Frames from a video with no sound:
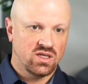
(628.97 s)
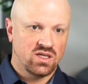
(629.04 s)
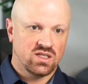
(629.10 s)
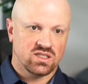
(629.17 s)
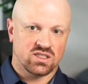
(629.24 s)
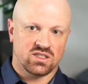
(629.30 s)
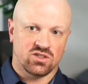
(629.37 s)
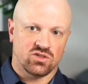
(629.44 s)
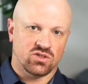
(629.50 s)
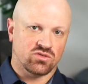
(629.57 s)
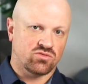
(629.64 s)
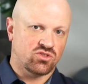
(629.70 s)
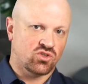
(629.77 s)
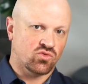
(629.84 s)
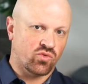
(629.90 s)
still a
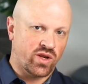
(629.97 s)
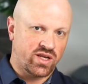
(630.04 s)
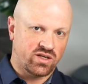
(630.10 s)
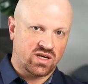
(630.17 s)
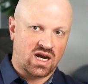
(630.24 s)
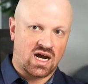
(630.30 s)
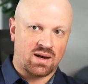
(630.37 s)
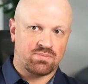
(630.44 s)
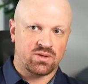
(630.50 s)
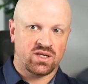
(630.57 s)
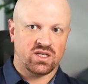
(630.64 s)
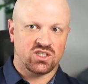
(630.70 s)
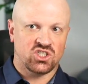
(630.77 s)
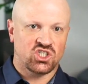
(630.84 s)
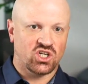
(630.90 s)
great op
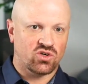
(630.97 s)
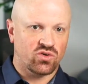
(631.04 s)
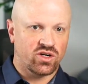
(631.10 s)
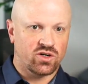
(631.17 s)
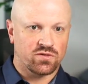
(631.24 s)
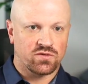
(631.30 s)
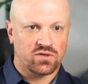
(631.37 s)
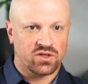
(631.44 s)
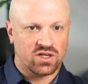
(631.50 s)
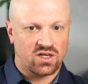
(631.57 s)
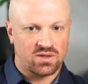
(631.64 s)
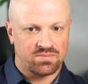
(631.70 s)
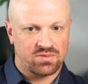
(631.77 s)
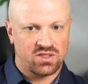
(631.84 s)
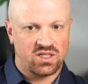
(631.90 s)
inc generator for the
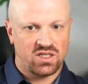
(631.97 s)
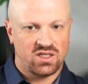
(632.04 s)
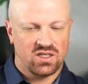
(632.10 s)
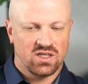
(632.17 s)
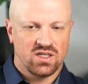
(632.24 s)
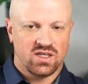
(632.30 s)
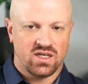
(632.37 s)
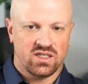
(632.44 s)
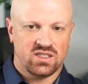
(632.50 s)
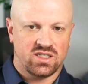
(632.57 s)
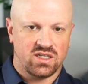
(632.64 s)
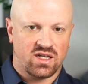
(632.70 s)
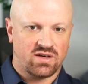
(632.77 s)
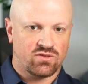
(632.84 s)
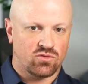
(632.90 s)
company, and did
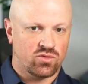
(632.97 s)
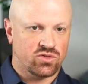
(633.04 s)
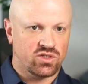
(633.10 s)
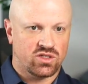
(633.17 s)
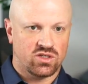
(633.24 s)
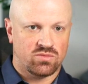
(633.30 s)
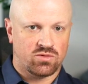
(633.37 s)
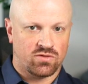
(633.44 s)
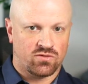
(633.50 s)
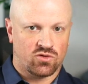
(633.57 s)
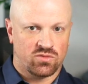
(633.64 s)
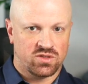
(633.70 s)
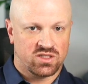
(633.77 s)
have a really good performance.